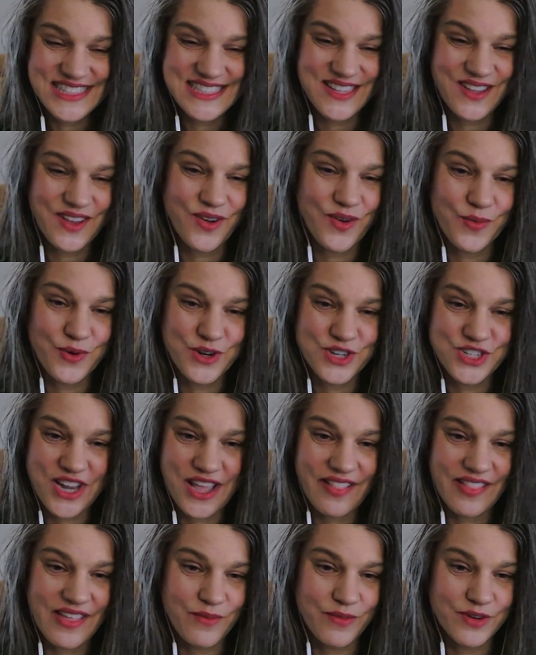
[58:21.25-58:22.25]
So
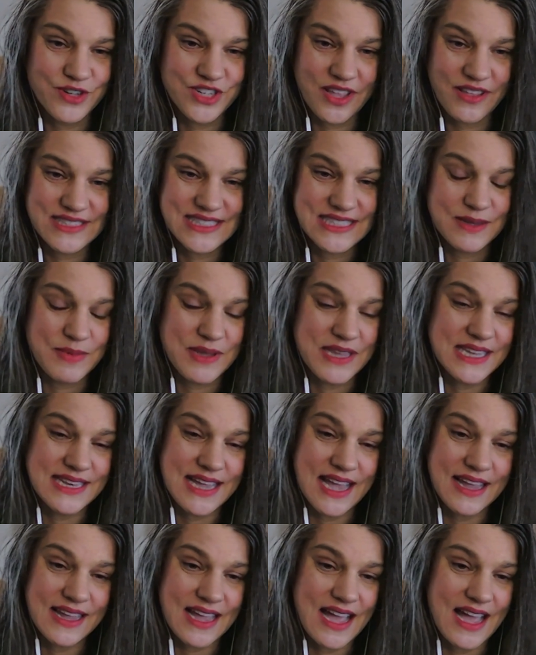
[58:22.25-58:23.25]
Rachelle at
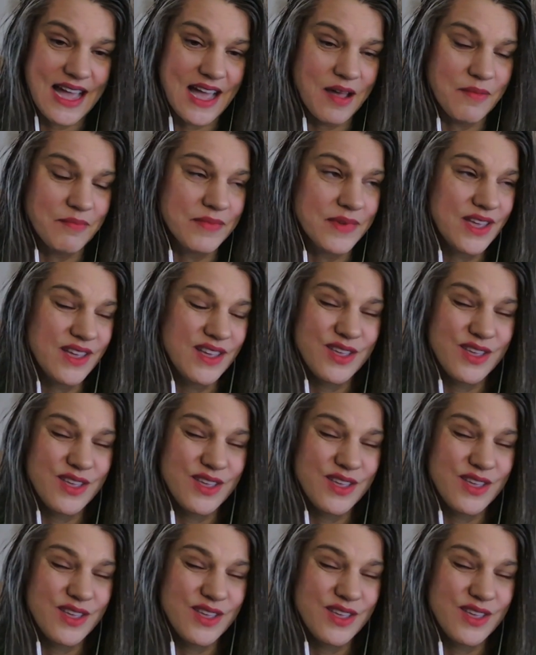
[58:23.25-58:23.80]
RachelleSiebke.com.